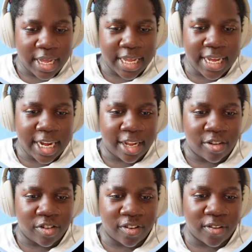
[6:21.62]
Yeah,
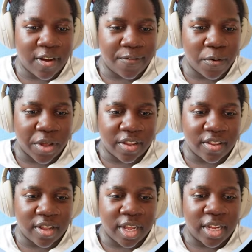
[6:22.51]
she's not
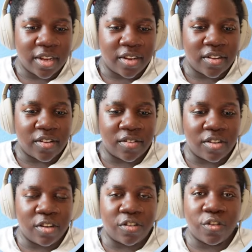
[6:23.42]
focused.
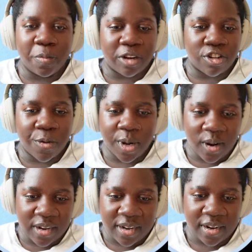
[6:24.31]
So there's too much going
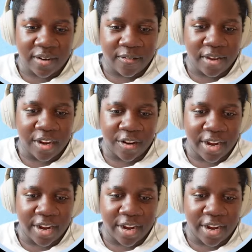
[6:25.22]
on in her